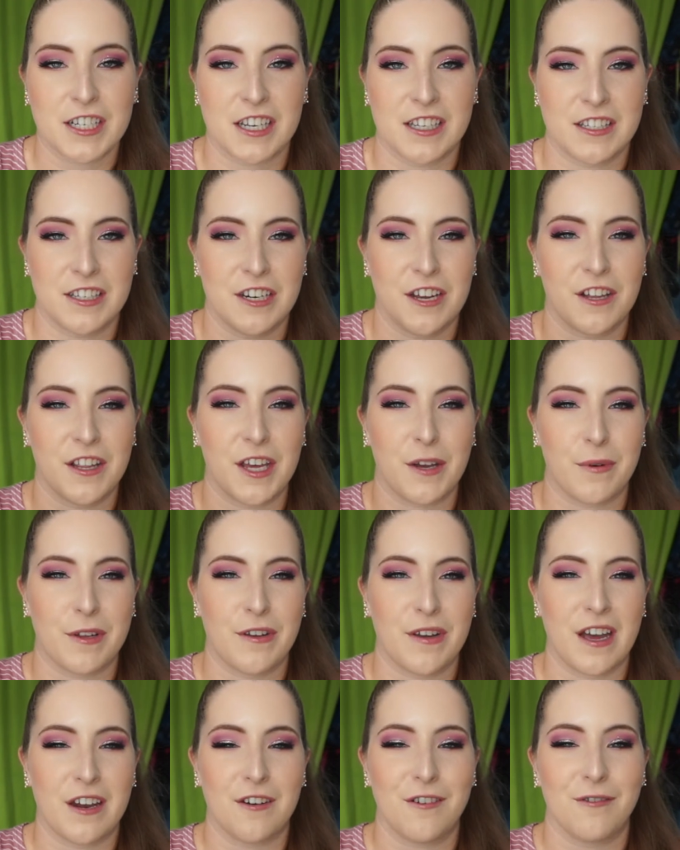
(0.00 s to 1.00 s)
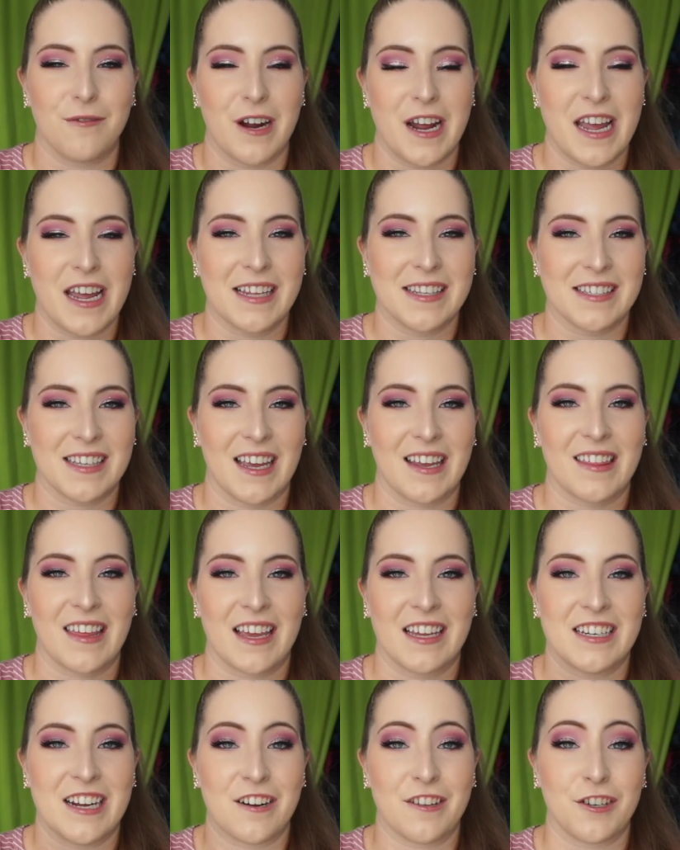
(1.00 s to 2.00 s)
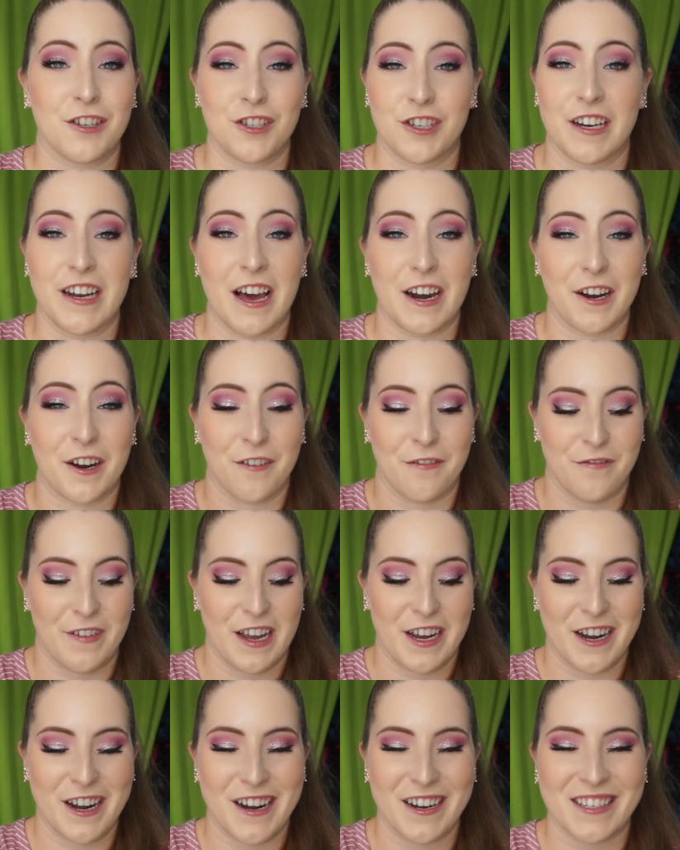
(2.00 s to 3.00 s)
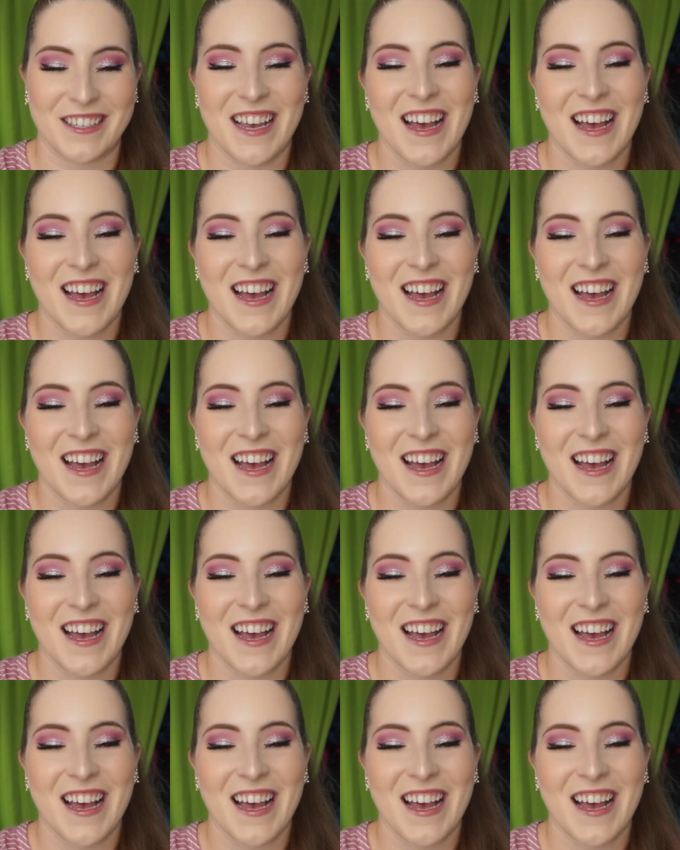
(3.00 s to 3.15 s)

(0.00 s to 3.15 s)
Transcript: because you know, like when you get new reins, like they can tear the shit out of your fingers.